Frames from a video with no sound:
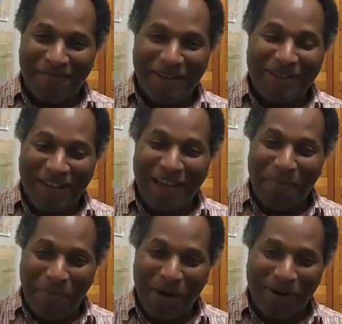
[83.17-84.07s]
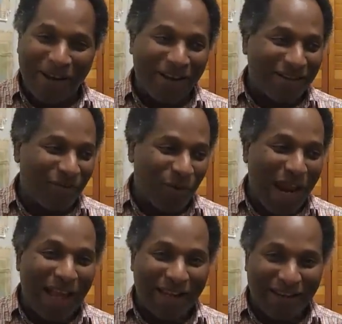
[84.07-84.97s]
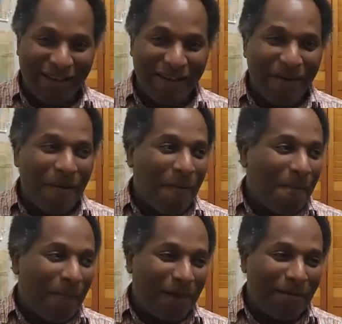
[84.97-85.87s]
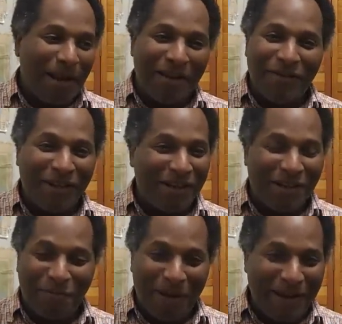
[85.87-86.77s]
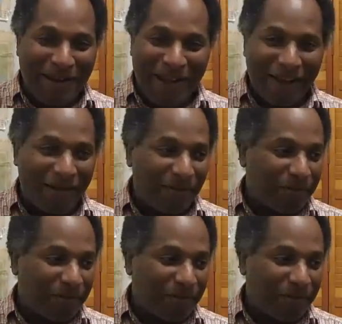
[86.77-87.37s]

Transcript: There's a kind of paradox in reality. And I'm not even going to explain that.